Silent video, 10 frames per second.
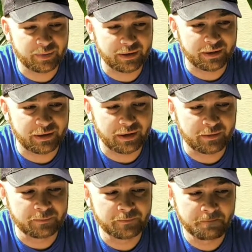
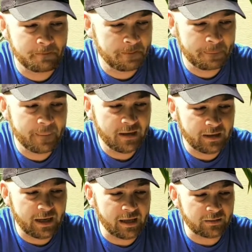but
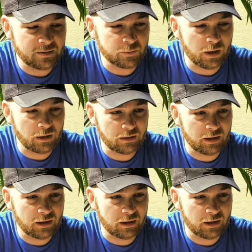it handles well.